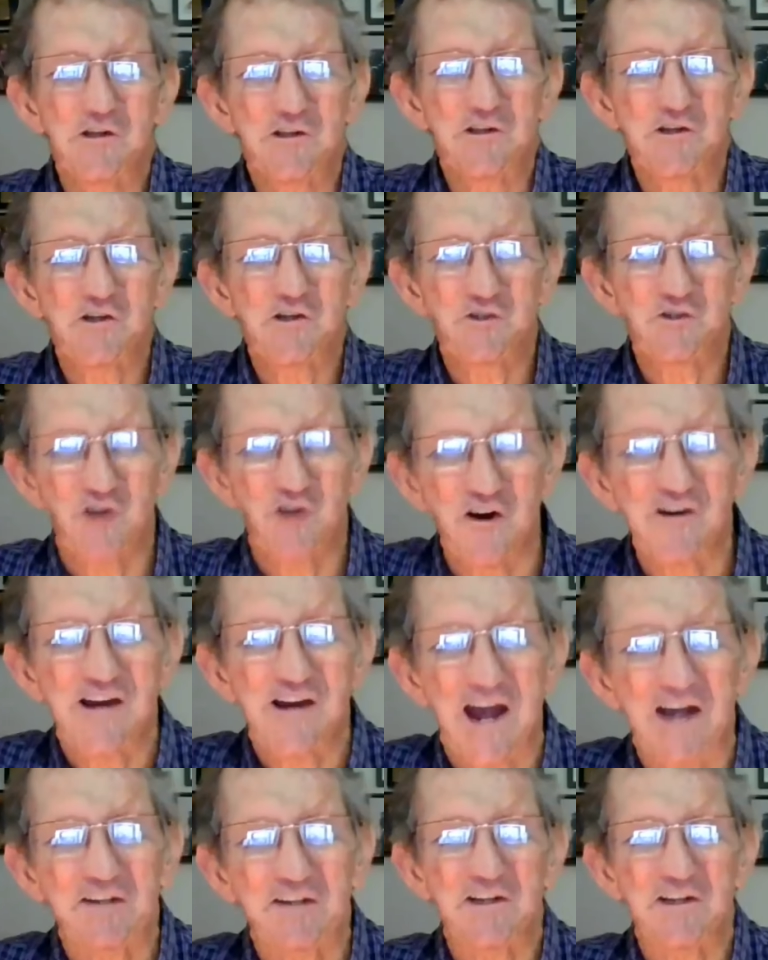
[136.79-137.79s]
with a
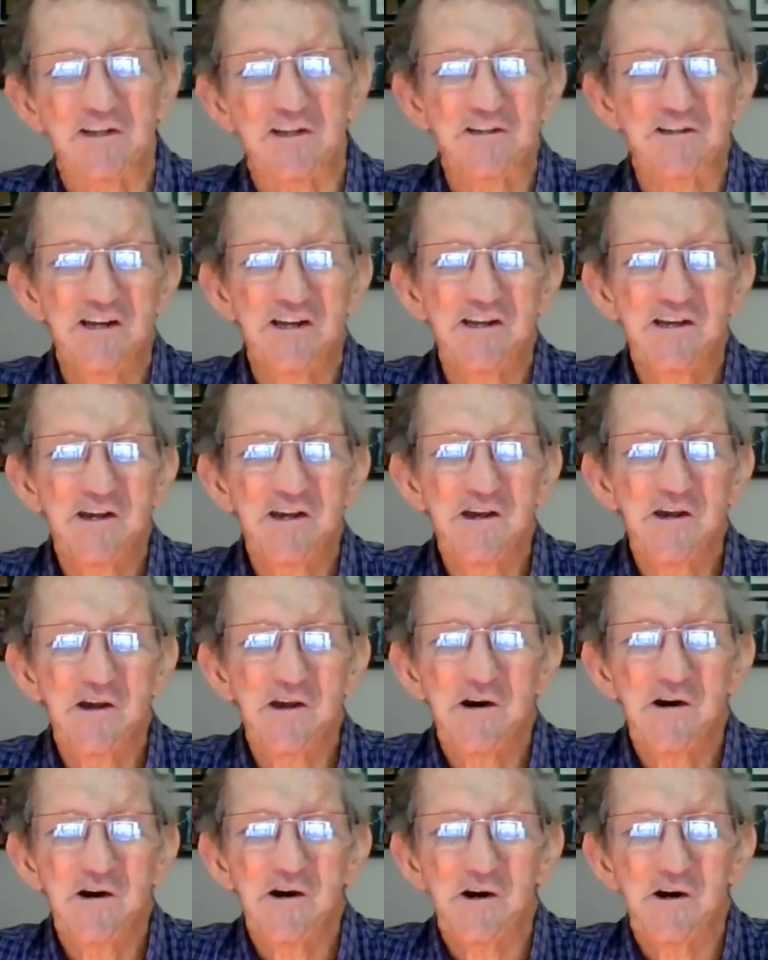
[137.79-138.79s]
strong accent
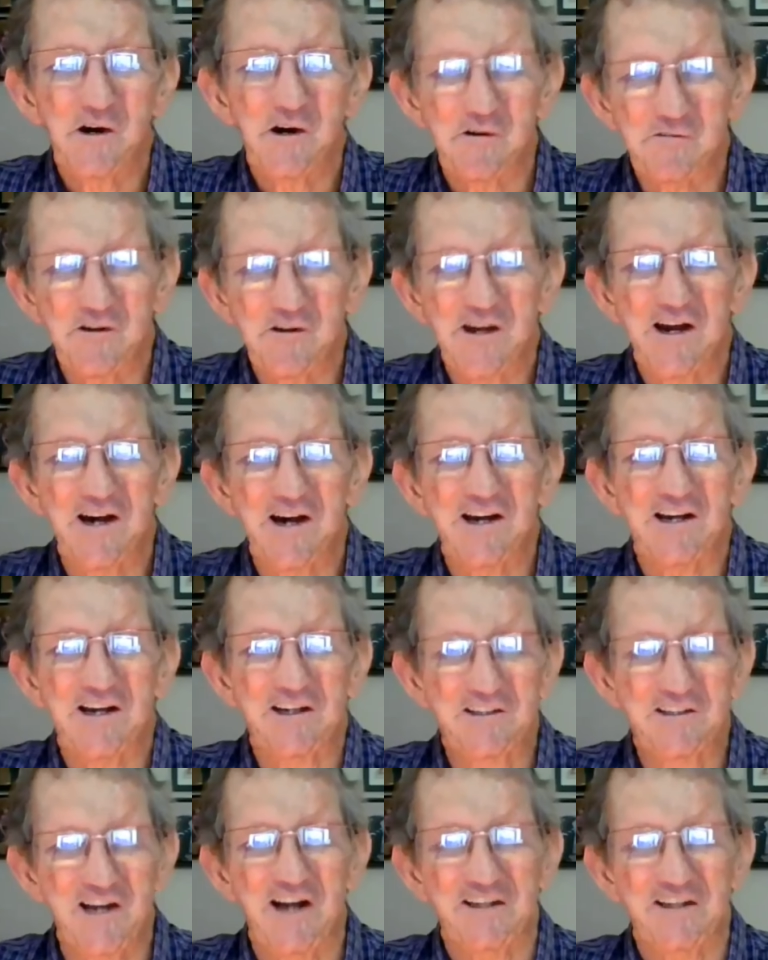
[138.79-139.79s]
of how
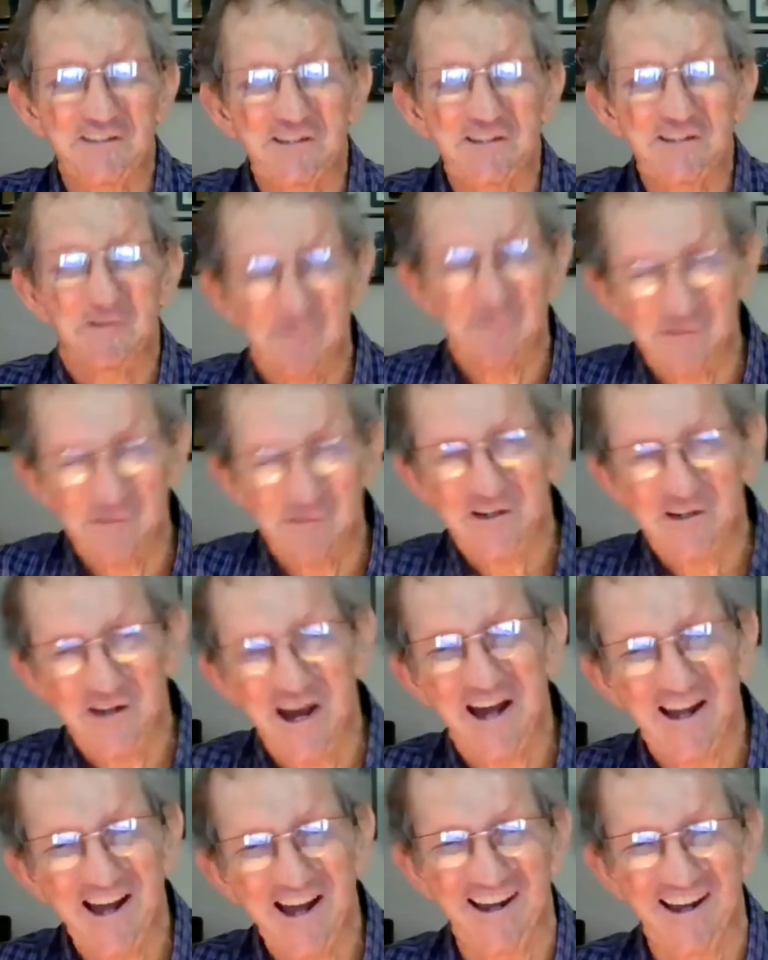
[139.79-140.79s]
excited you be.